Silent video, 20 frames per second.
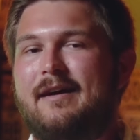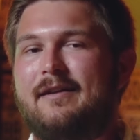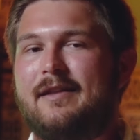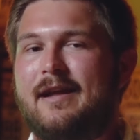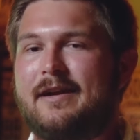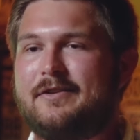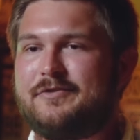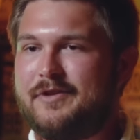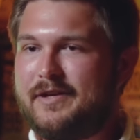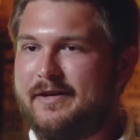
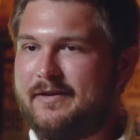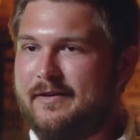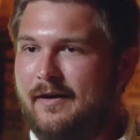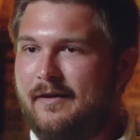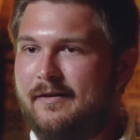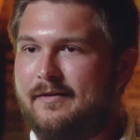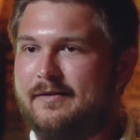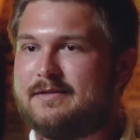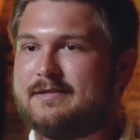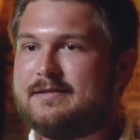electric
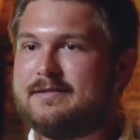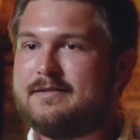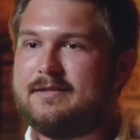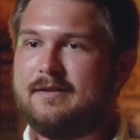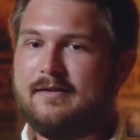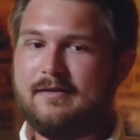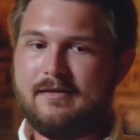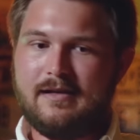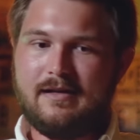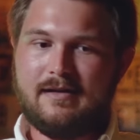cars
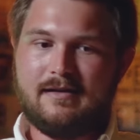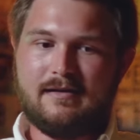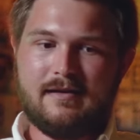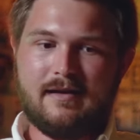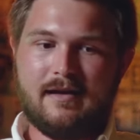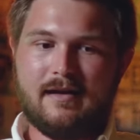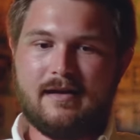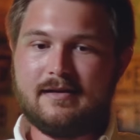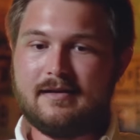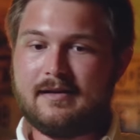started
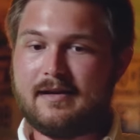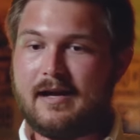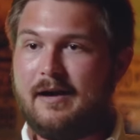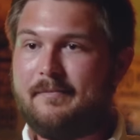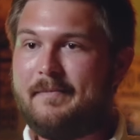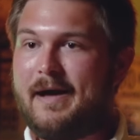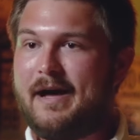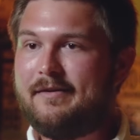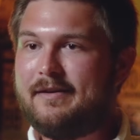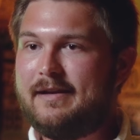uh, to
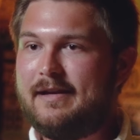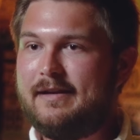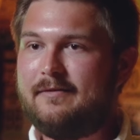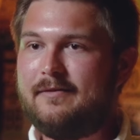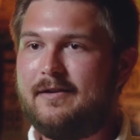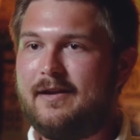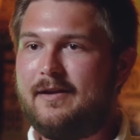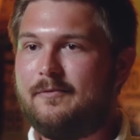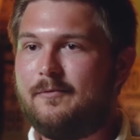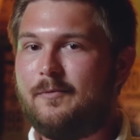come out
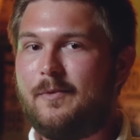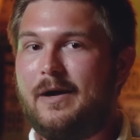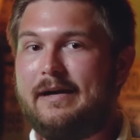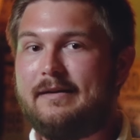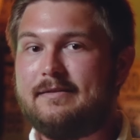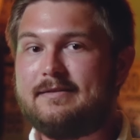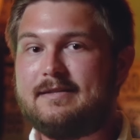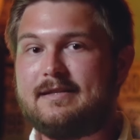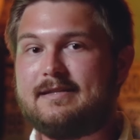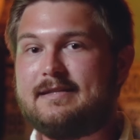in, in
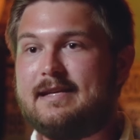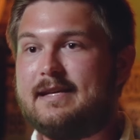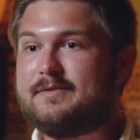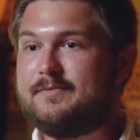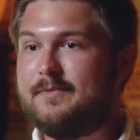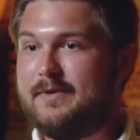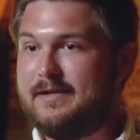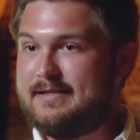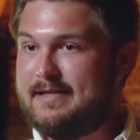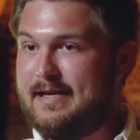wild
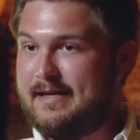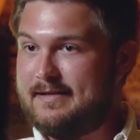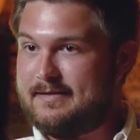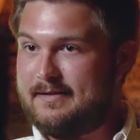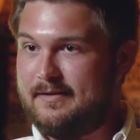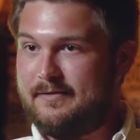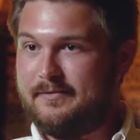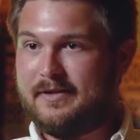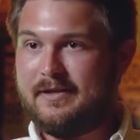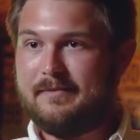success with
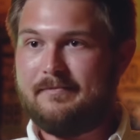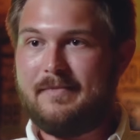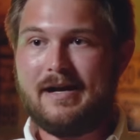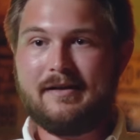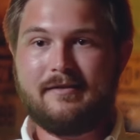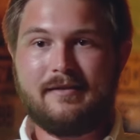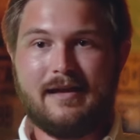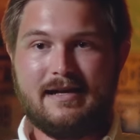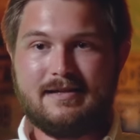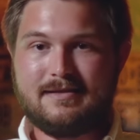Tesla, with the
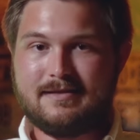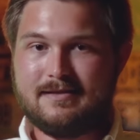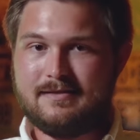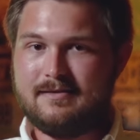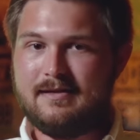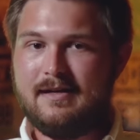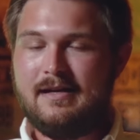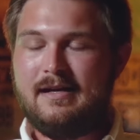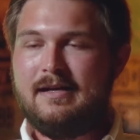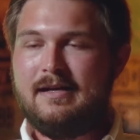Model S. In